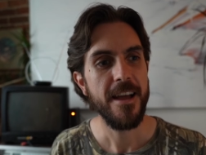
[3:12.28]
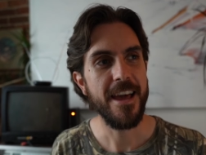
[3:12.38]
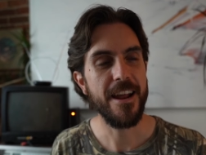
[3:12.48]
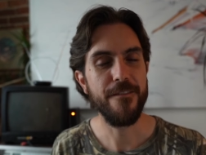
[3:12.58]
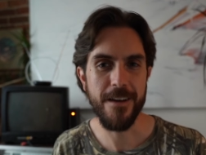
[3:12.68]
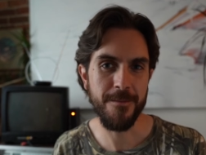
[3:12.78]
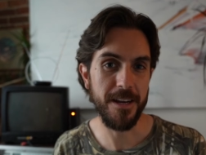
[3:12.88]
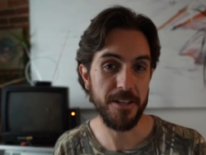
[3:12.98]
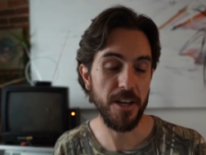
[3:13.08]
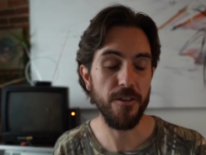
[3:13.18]
And I found
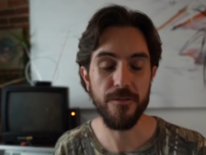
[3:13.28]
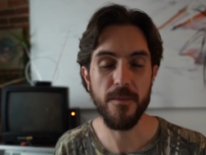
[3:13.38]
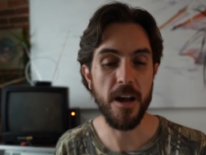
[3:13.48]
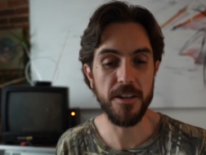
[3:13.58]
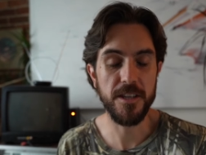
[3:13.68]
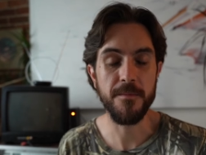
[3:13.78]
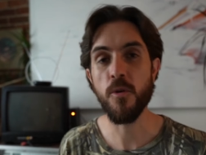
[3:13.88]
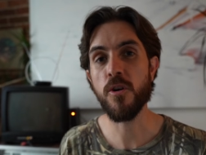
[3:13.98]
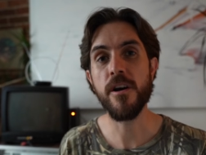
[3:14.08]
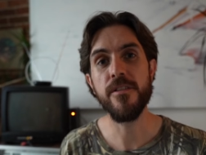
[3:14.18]
myself honestly
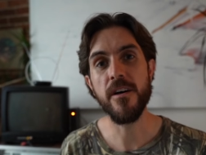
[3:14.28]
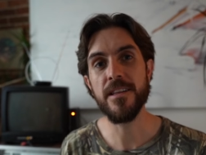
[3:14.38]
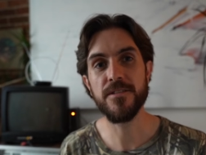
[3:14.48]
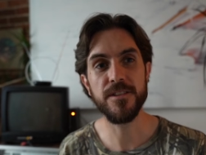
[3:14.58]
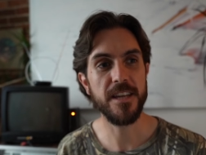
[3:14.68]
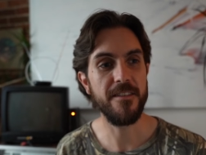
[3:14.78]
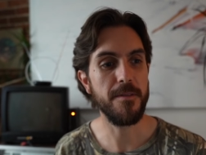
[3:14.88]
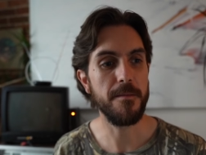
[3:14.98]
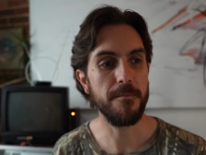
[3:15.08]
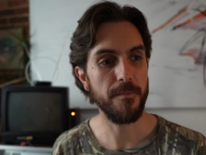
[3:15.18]
more online since I've
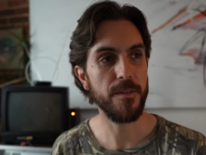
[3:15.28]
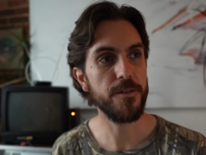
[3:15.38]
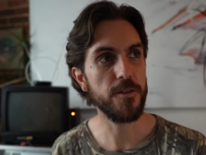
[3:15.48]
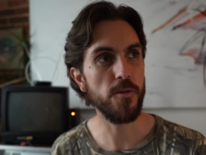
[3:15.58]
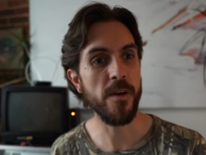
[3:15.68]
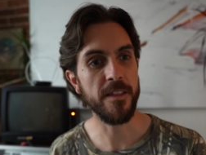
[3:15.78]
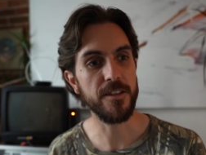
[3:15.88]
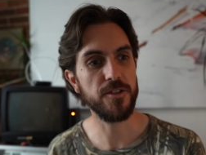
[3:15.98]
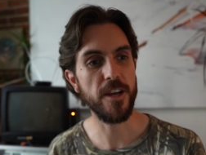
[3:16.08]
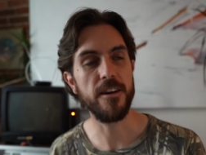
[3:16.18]
been doing
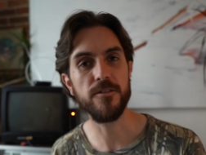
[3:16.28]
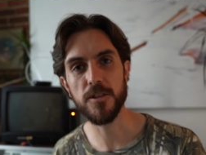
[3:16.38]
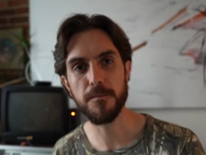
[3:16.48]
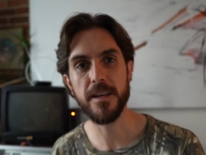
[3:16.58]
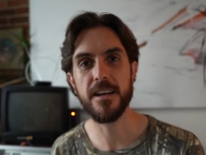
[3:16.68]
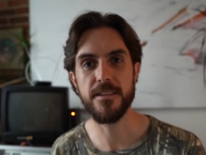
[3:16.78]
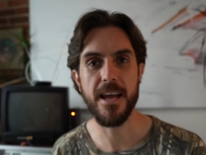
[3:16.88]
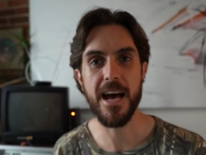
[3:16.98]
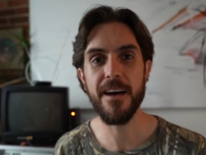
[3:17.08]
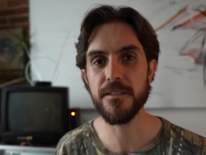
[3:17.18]
this channel just because I
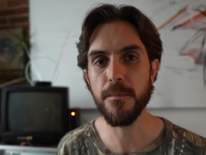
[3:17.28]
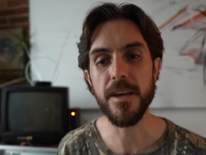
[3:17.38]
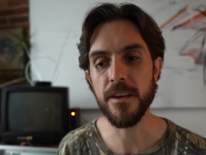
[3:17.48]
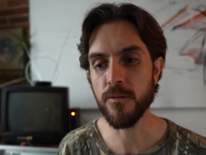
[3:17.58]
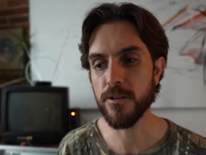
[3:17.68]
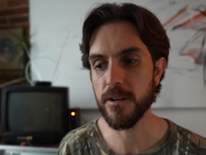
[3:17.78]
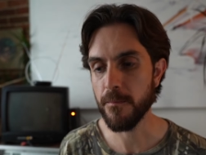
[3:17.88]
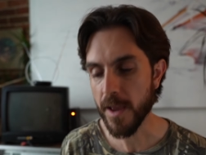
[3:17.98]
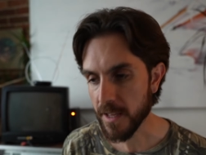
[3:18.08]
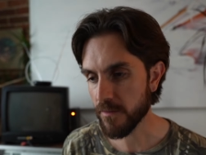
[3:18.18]
have to be in order to
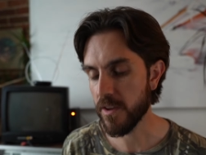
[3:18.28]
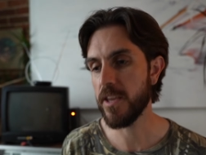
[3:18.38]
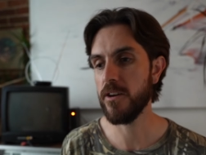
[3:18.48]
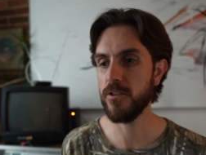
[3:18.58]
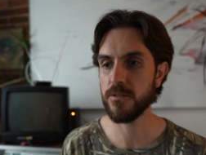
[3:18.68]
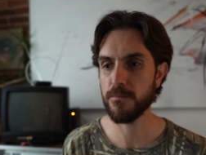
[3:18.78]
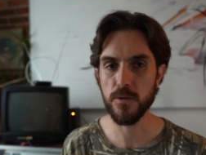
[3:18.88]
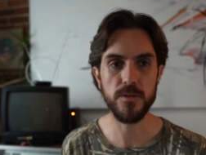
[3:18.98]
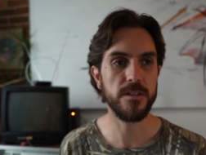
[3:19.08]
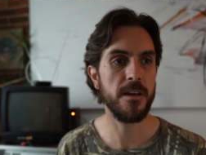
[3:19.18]
make the videos,
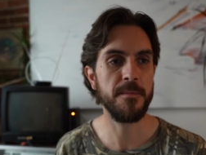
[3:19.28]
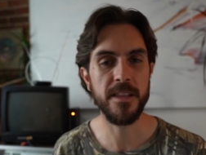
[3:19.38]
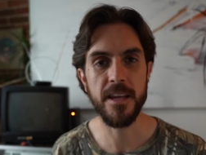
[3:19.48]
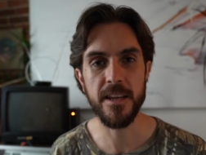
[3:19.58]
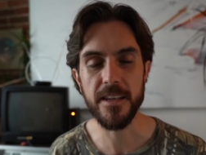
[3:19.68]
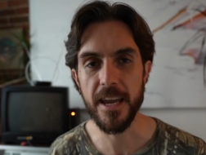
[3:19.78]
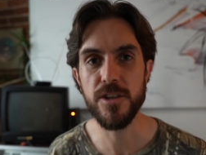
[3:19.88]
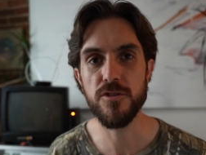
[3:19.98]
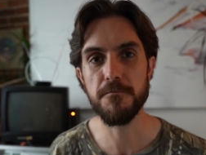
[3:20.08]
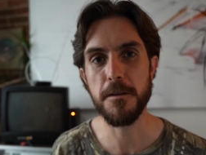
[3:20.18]
post them, and then
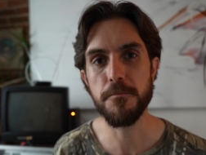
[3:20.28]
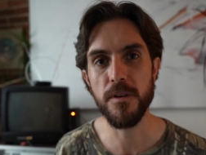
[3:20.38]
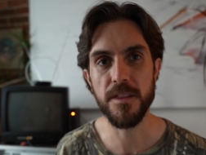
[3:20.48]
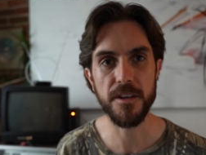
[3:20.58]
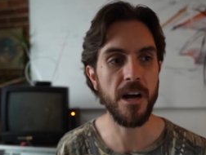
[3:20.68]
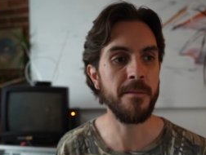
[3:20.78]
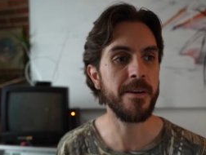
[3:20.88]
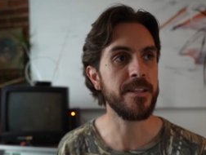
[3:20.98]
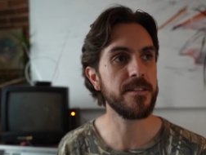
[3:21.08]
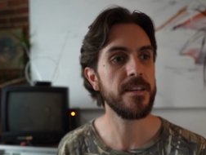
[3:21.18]
engage with people in the
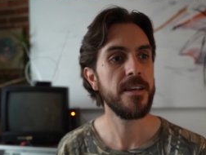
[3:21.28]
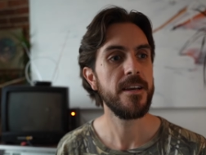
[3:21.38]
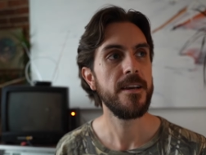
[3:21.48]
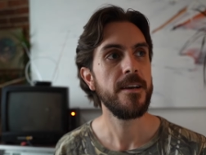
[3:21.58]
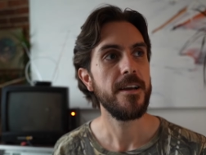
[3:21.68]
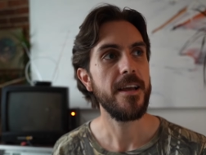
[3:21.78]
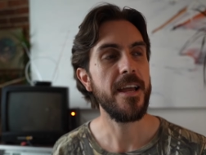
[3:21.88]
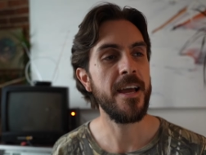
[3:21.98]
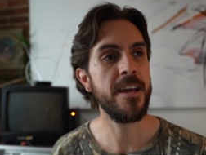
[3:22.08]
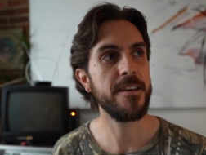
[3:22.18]
comments.
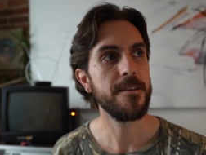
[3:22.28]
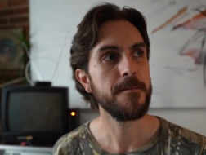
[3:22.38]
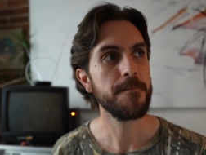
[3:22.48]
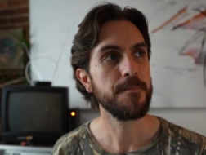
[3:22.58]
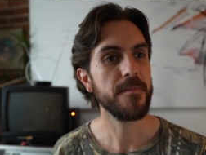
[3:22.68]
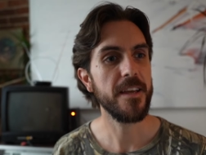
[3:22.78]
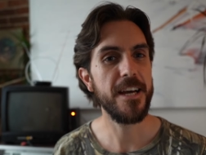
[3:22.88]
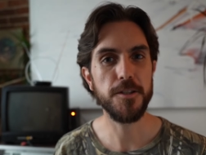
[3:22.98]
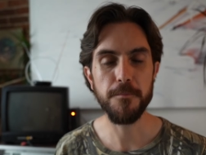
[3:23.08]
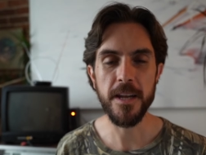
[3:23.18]
And
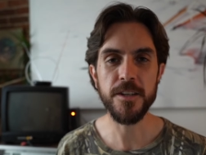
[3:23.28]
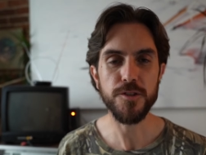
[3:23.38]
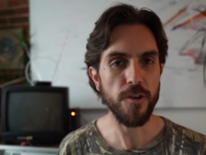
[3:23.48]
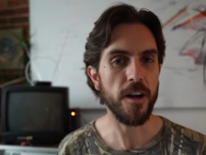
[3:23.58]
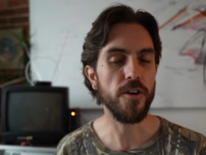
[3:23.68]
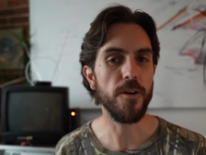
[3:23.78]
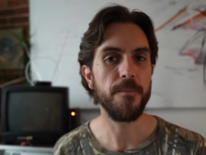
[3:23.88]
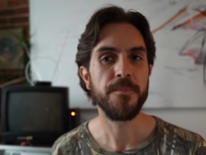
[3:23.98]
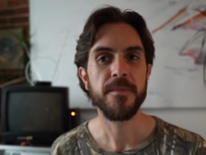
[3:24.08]
it's been a struggle.